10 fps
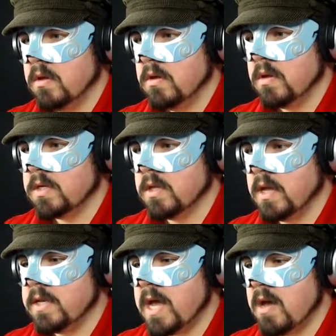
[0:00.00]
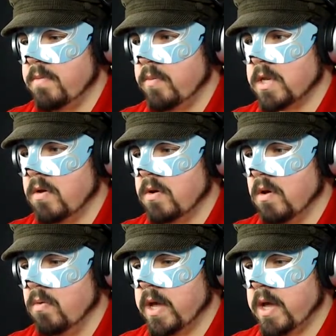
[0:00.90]
Okay, so they're down, but we don't know
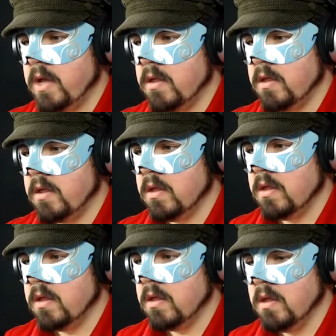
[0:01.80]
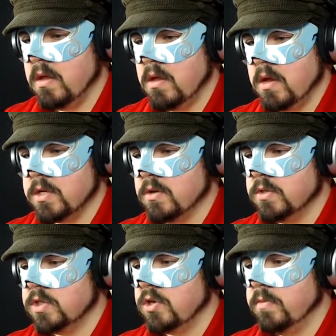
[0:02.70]
where. It's not
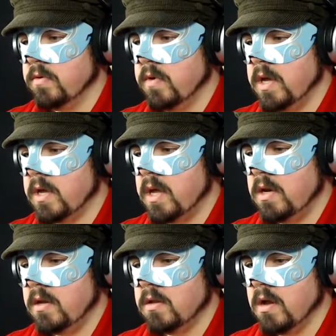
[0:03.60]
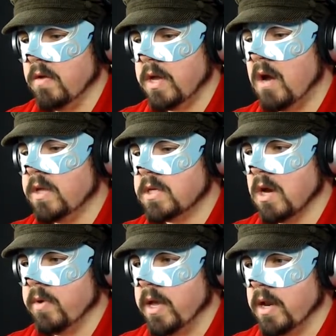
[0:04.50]
Jean-Marie again. Oh, this guy
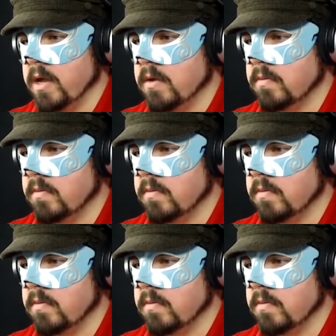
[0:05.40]
we're healing.